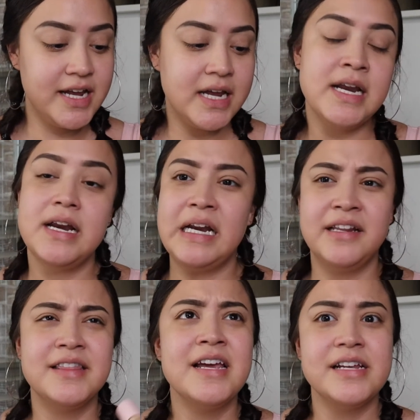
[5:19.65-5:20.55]
I
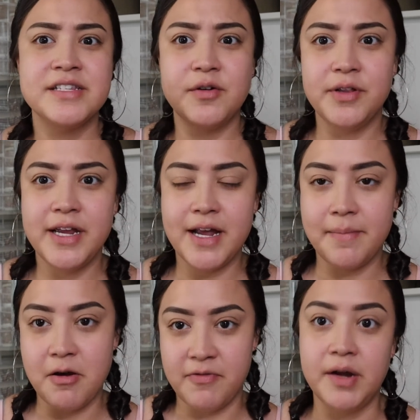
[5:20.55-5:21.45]
think it's only
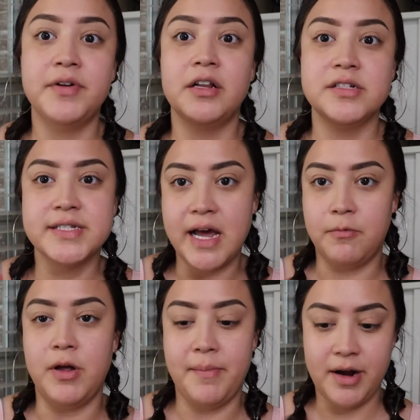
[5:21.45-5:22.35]
about $5 at
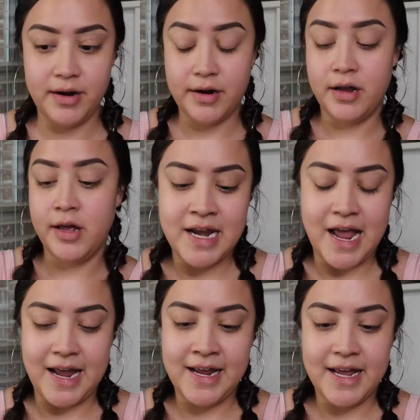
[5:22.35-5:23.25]
Walmart. And
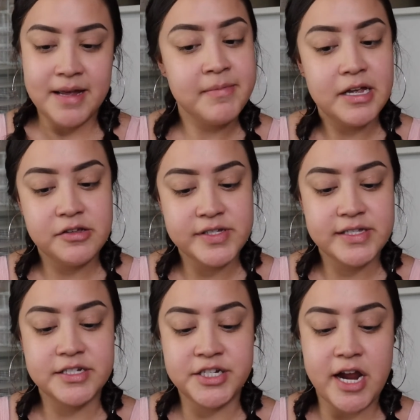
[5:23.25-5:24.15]
I am using
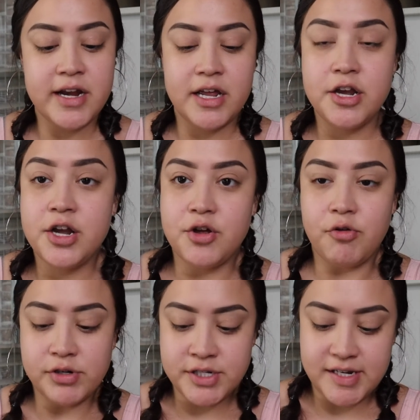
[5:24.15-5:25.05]
the shade
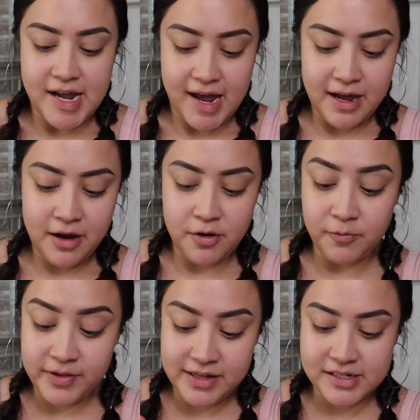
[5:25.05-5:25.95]
Nude today.
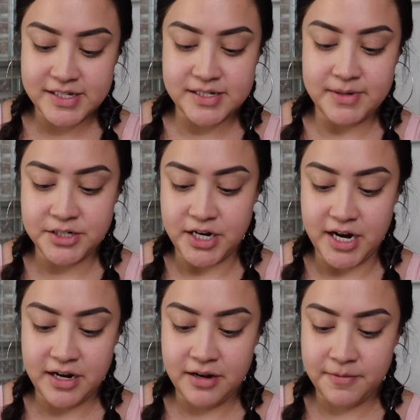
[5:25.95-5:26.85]
Hopefully this is my shade.